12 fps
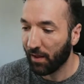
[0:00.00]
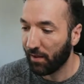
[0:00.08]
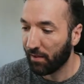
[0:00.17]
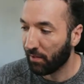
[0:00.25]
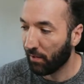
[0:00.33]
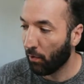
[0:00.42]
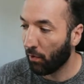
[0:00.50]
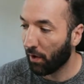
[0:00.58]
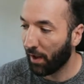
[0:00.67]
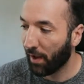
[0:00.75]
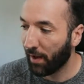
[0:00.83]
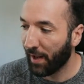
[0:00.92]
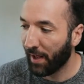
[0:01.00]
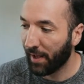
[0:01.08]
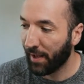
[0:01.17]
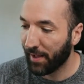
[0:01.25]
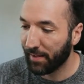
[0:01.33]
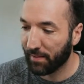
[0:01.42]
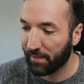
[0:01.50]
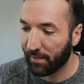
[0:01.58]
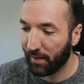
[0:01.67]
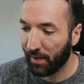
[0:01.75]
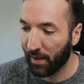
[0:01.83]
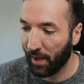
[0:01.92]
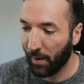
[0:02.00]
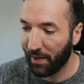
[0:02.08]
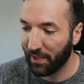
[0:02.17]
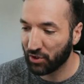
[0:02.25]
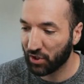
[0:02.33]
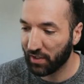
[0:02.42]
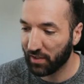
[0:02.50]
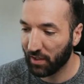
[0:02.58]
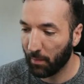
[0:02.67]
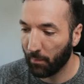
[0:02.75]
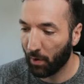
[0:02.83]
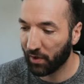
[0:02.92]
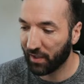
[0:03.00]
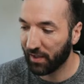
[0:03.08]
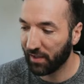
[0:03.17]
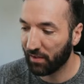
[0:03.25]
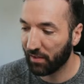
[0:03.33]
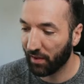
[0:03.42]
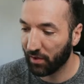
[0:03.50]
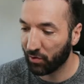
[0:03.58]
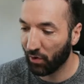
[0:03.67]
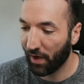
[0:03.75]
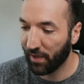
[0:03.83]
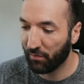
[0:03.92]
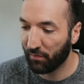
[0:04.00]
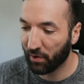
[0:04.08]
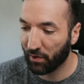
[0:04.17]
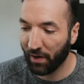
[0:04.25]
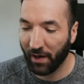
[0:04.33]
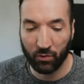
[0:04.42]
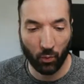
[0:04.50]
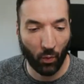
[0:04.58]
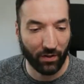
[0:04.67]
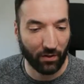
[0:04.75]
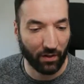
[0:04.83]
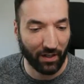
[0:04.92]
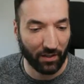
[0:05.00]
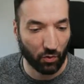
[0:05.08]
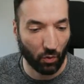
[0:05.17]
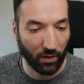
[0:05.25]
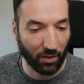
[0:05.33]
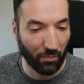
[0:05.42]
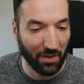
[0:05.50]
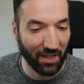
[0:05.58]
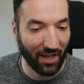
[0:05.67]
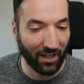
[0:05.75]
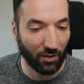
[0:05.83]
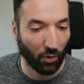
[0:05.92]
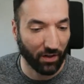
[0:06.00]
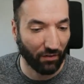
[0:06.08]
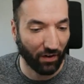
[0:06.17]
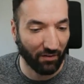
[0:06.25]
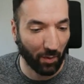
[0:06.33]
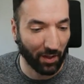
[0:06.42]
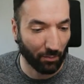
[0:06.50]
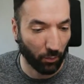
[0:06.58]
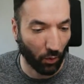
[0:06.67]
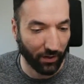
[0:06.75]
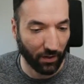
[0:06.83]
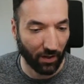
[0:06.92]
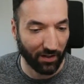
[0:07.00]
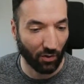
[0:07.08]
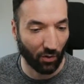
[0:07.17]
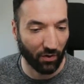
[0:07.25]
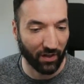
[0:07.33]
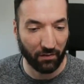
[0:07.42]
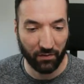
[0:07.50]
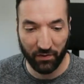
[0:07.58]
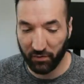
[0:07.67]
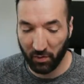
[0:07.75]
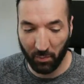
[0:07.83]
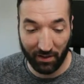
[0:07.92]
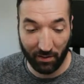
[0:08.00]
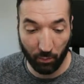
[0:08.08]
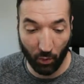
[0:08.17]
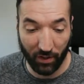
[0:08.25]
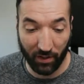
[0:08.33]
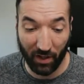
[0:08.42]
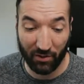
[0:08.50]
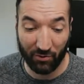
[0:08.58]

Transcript: So, as mentioned, market is trying to figure out whether it's going to be a 25 basis point cut or a 50 basis point cut.